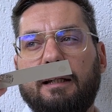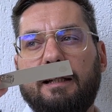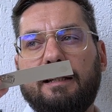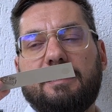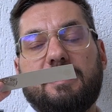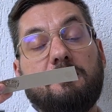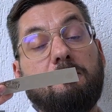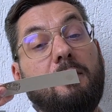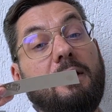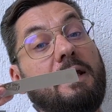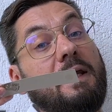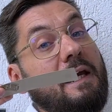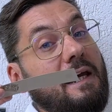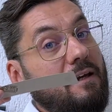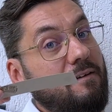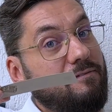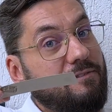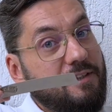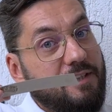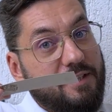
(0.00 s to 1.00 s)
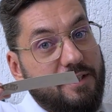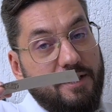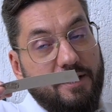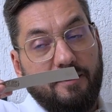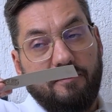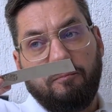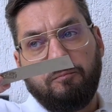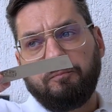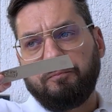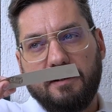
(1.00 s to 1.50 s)
It's a bit
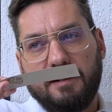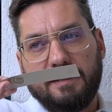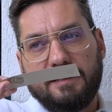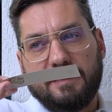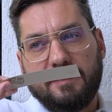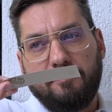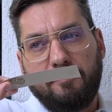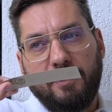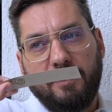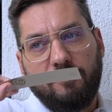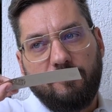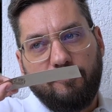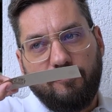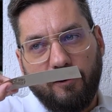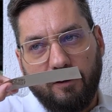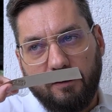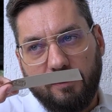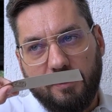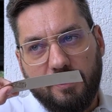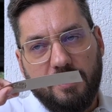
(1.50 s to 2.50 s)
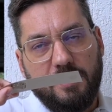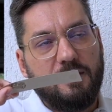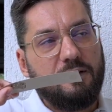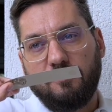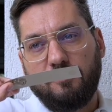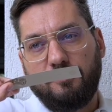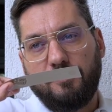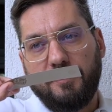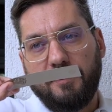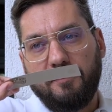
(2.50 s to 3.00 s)
heavier, it's a bit fuller.
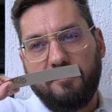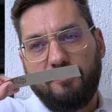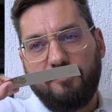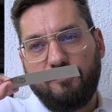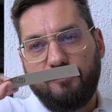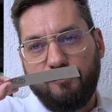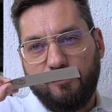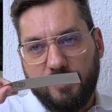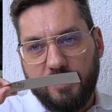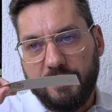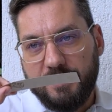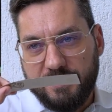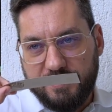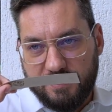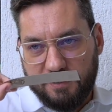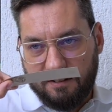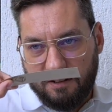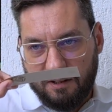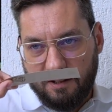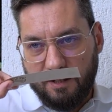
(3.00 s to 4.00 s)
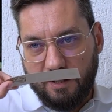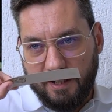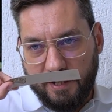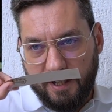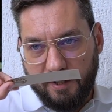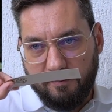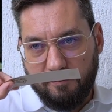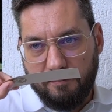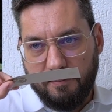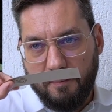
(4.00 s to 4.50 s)
For the first
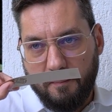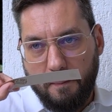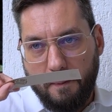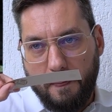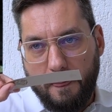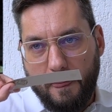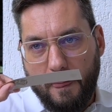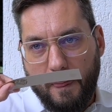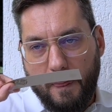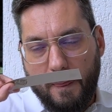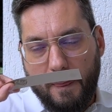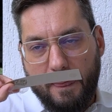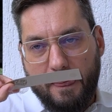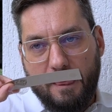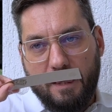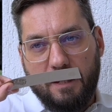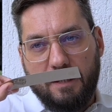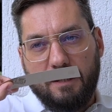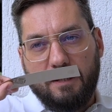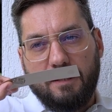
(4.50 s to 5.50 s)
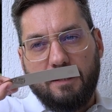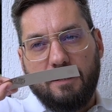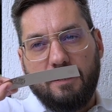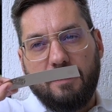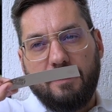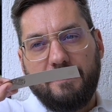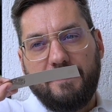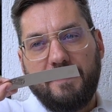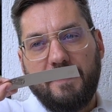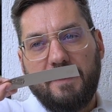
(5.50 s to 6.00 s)
time
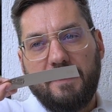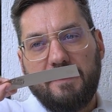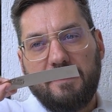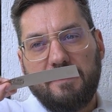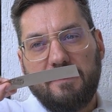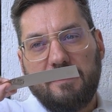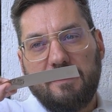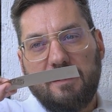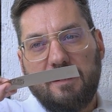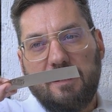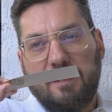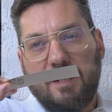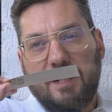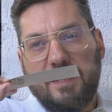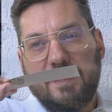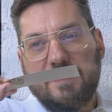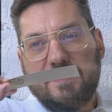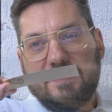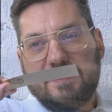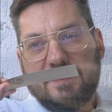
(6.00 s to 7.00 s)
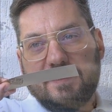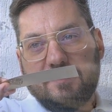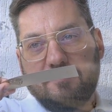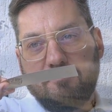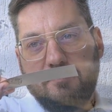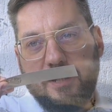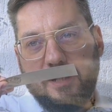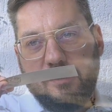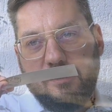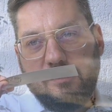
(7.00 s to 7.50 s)
that I
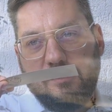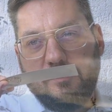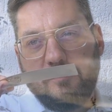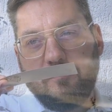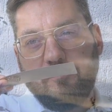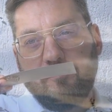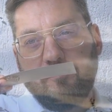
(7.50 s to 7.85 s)
smell